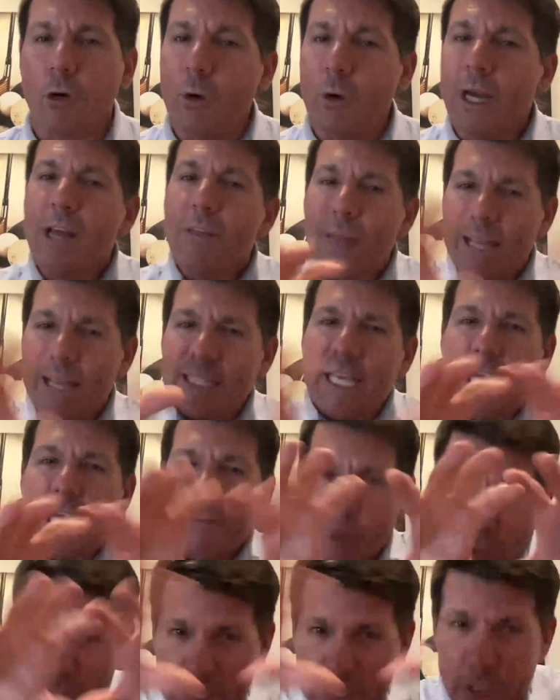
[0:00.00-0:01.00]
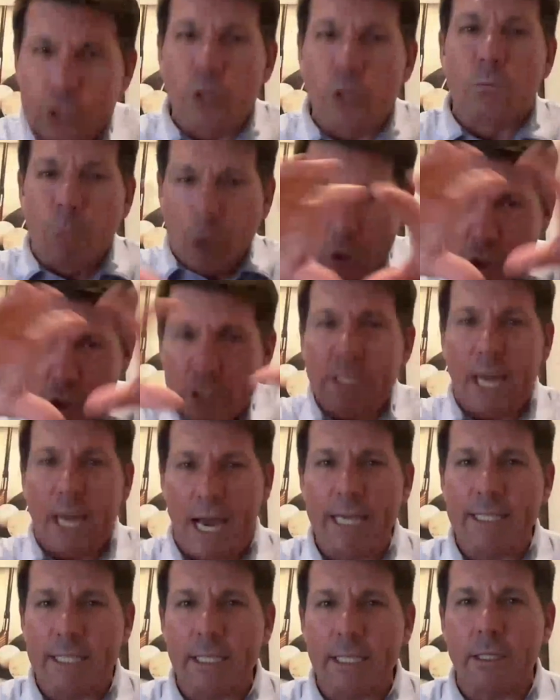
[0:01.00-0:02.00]
So that's kind of our digital
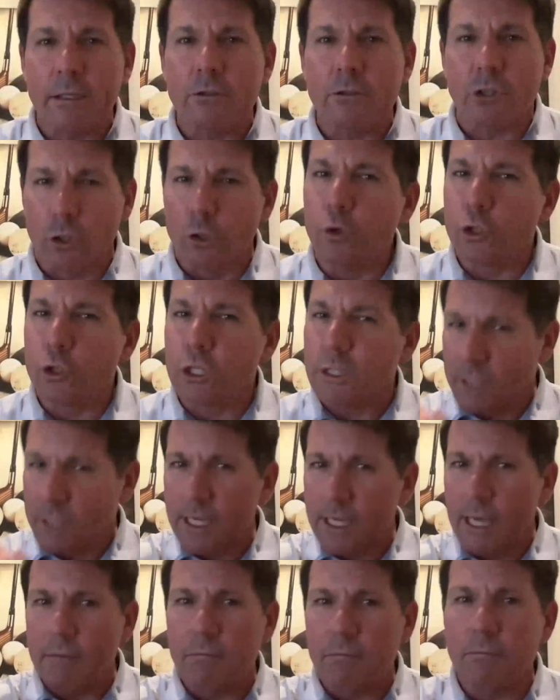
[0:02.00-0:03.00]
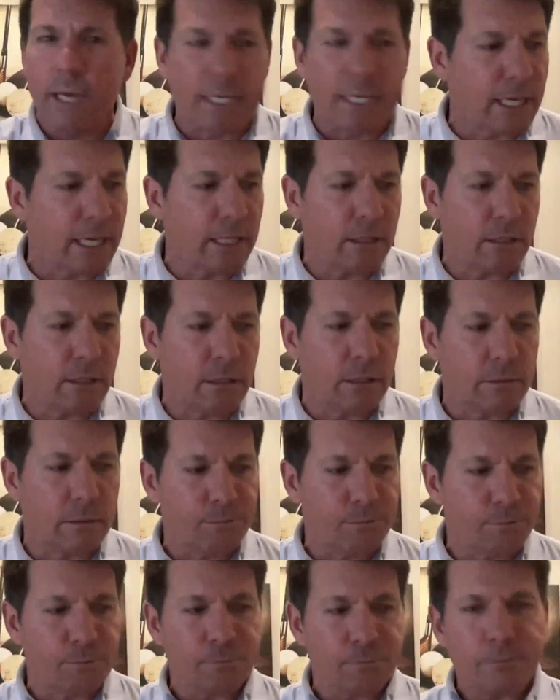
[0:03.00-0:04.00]
merchandising solutions. Does that make sense?
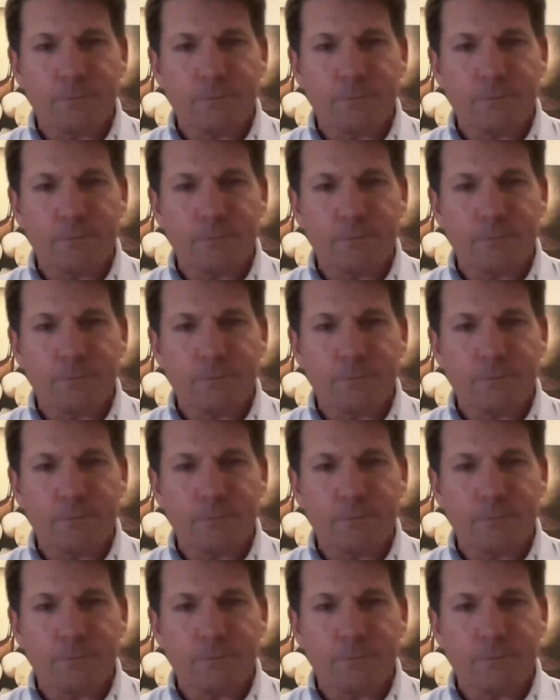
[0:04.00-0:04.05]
